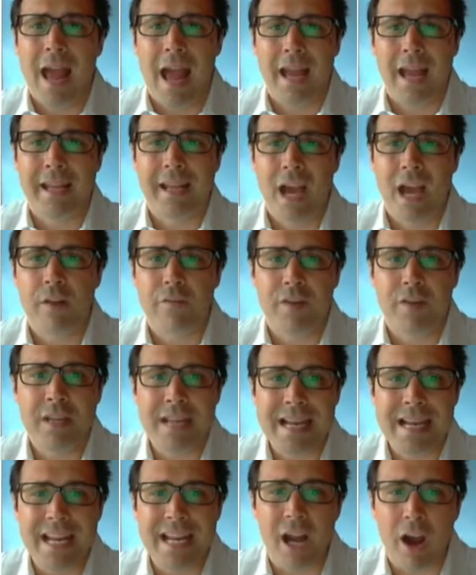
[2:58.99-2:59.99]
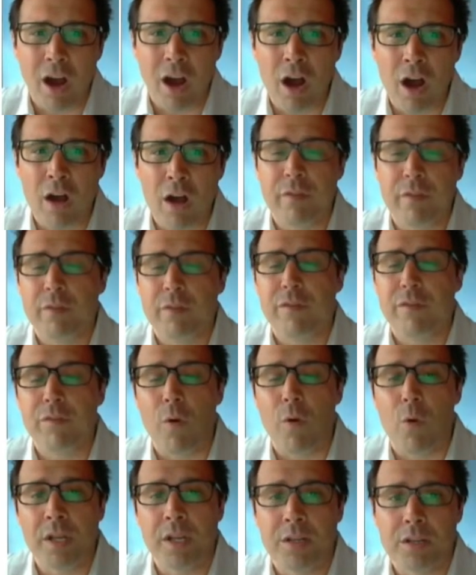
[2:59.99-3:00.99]
account for nearly half of the
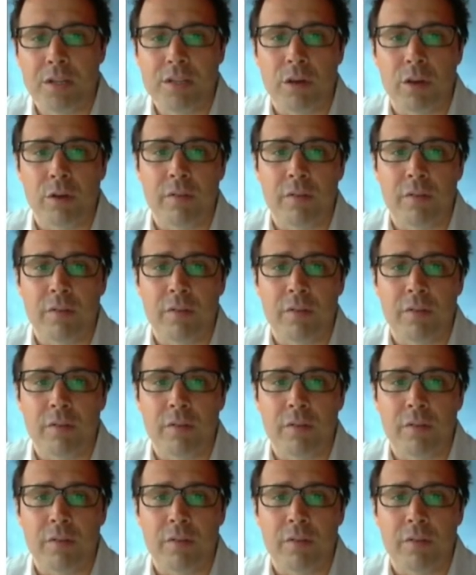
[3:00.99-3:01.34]
fall in the dollar